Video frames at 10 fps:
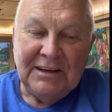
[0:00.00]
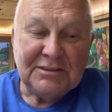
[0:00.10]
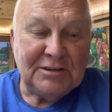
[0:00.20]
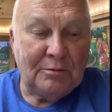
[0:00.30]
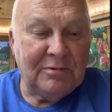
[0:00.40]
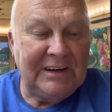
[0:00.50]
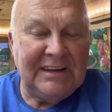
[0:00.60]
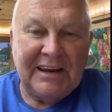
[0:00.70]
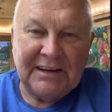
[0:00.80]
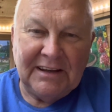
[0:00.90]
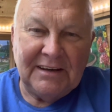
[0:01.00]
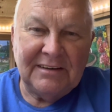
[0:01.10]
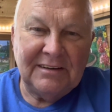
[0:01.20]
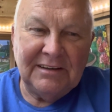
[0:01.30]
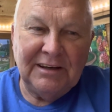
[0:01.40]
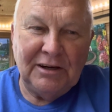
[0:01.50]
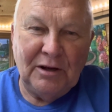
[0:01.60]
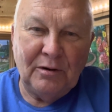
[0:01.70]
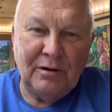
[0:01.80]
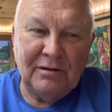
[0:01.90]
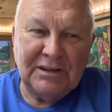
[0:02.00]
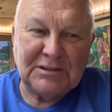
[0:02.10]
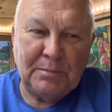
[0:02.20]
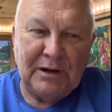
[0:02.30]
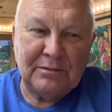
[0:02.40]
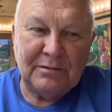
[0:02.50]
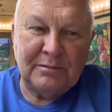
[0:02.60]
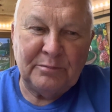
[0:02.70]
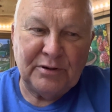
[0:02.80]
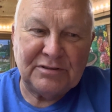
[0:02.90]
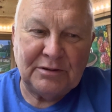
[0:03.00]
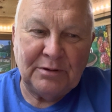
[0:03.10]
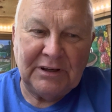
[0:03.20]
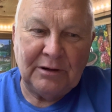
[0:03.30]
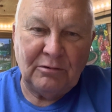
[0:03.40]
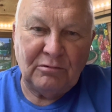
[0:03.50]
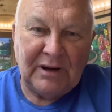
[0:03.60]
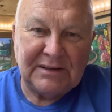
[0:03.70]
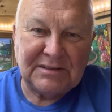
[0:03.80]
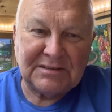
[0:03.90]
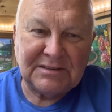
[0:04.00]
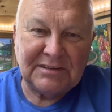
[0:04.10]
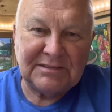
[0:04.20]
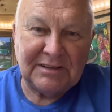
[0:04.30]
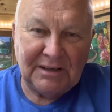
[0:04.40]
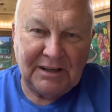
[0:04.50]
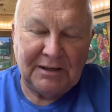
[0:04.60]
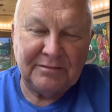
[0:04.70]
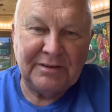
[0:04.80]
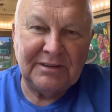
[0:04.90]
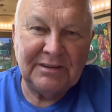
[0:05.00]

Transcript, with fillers: So read that again. You know, it's about pursuing righteousness and love.